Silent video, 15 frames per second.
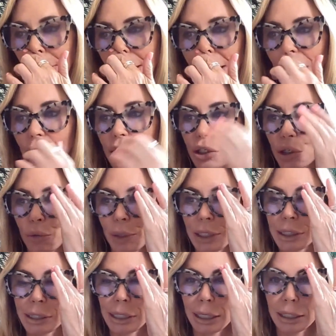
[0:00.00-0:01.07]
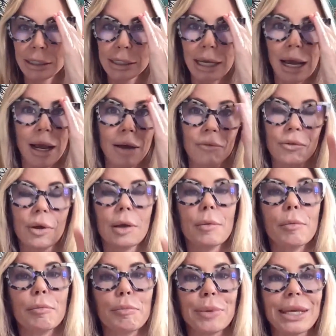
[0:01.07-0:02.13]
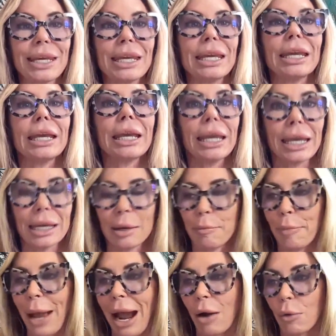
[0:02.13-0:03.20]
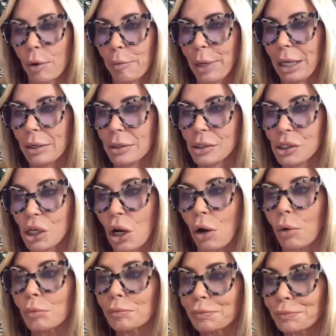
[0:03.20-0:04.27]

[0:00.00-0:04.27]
characteristics of being in empowerment. So